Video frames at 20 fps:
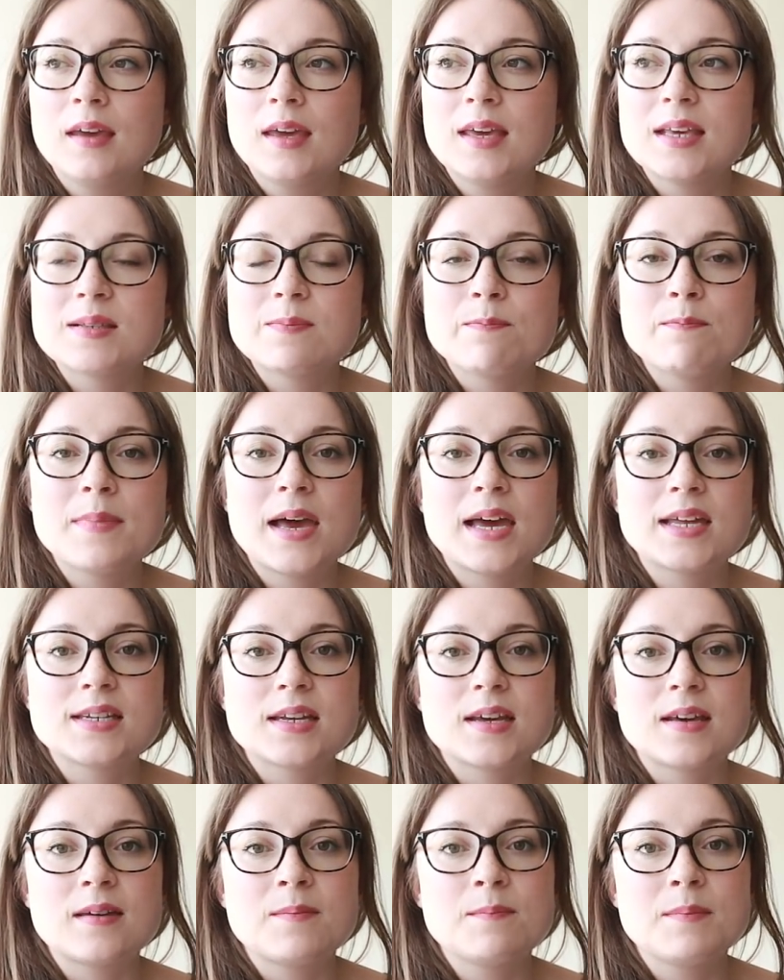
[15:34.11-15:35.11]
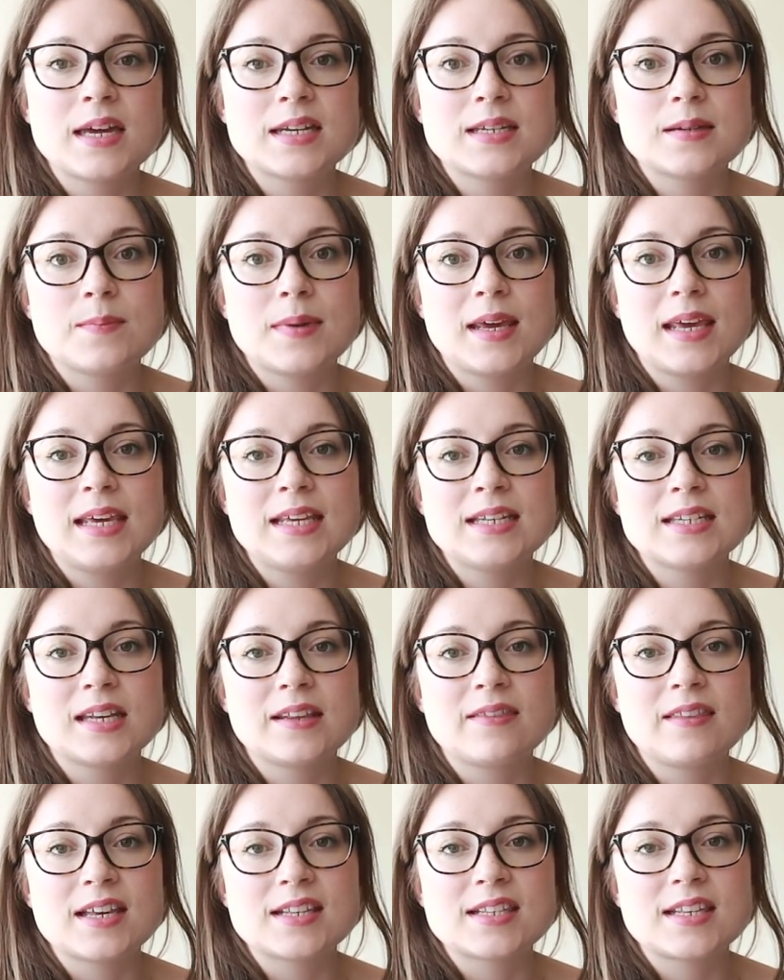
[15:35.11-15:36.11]
it's Madder Madder Made,
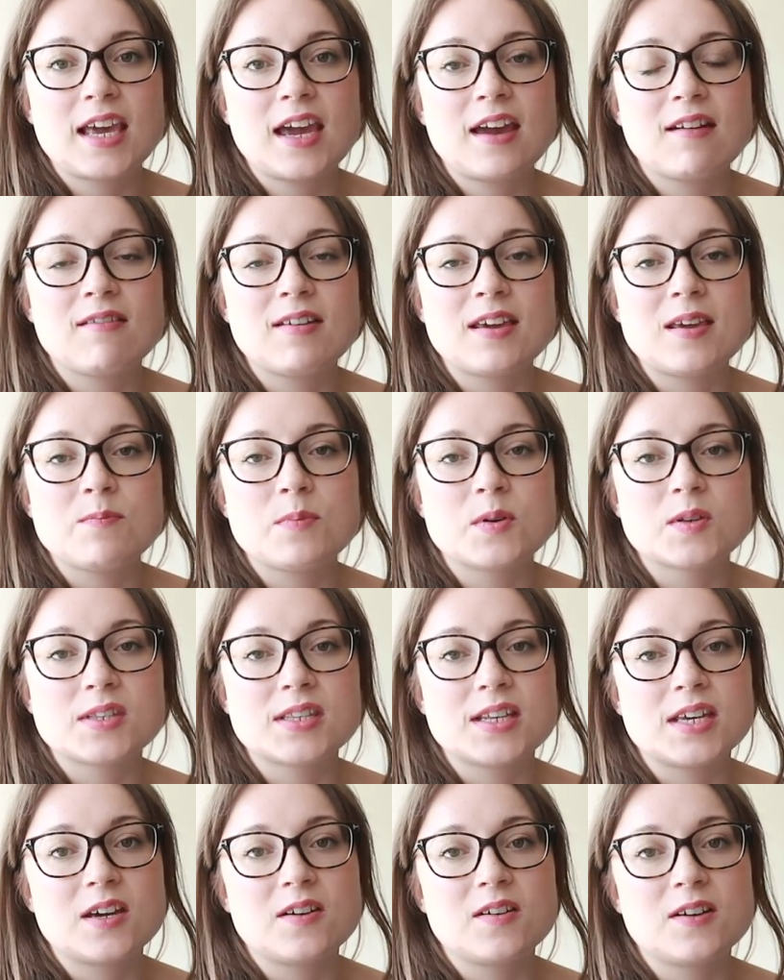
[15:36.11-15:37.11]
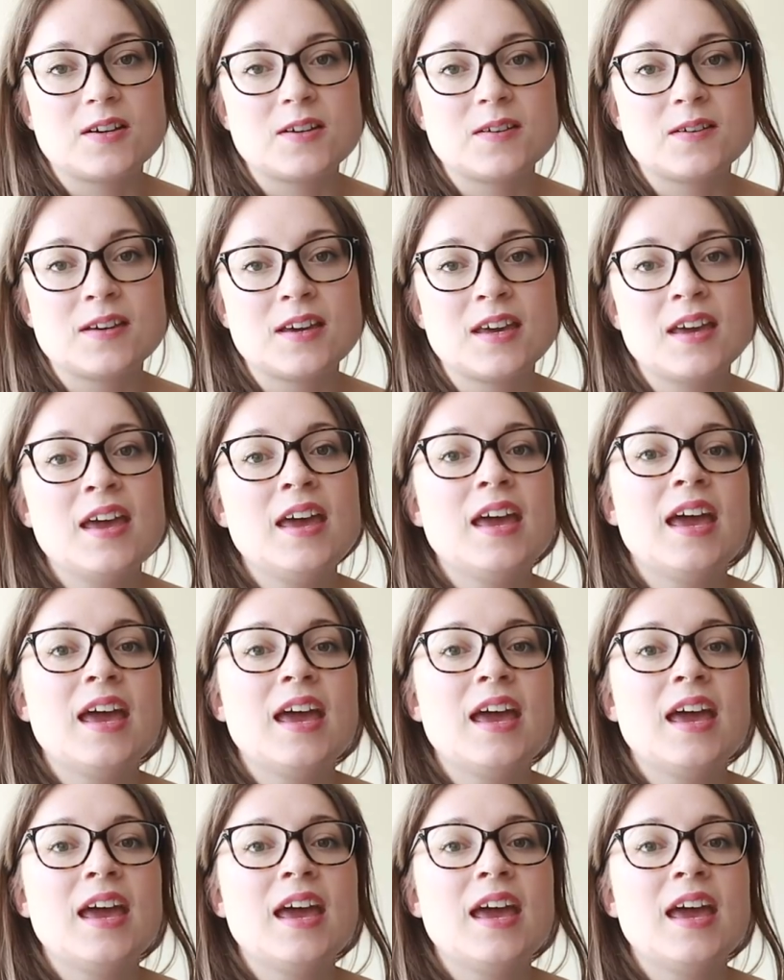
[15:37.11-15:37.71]
and that's Carrie Bostick Hoge.